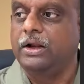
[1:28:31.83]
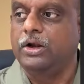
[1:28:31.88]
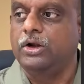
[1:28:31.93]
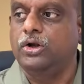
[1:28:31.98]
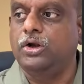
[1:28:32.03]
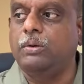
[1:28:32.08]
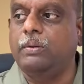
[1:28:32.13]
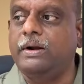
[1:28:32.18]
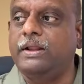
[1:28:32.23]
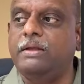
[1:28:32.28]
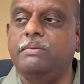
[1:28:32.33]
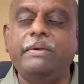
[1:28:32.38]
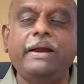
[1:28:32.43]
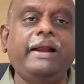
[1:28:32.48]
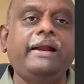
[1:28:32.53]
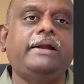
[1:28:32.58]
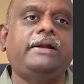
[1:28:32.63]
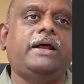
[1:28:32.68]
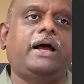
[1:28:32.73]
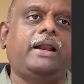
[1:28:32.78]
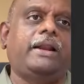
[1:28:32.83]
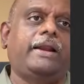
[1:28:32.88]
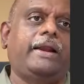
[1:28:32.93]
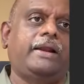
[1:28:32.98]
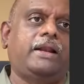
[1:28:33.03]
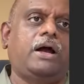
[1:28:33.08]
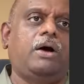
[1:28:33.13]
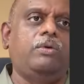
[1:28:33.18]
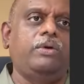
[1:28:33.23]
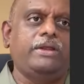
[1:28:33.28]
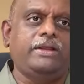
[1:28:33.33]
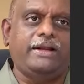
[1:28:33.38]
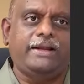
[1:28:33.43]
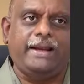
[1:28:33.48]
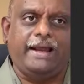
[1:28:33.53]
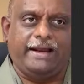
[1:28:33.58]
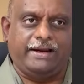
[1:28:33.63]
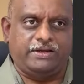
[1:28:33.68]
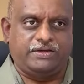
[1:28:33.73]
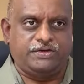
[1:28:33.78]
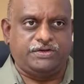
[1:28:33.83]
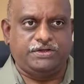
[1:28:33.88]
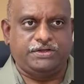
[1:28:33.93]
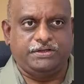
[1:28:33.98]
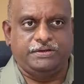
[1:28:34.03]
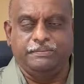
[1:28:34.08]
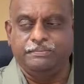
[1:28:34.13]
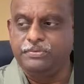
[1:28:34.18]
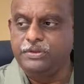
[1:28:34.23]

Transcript: Now, what is the main target? How does it act?